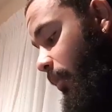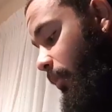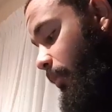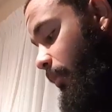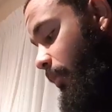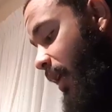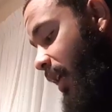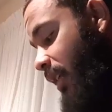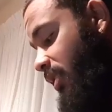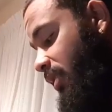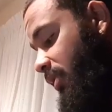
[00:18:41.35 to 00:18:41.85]

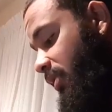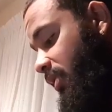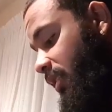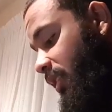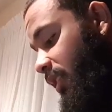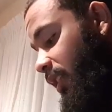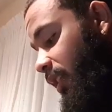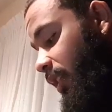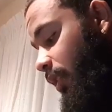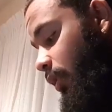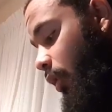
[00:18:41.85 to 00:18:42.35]

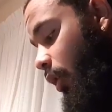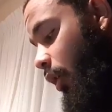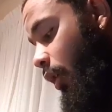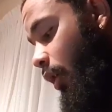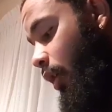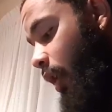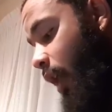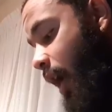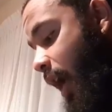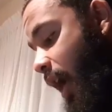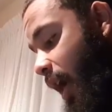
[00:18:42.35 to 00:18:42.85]
majesty
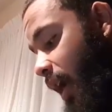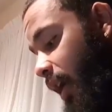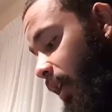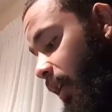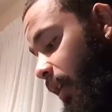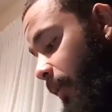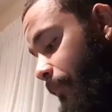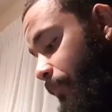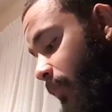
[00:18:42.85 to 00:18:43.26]
on high,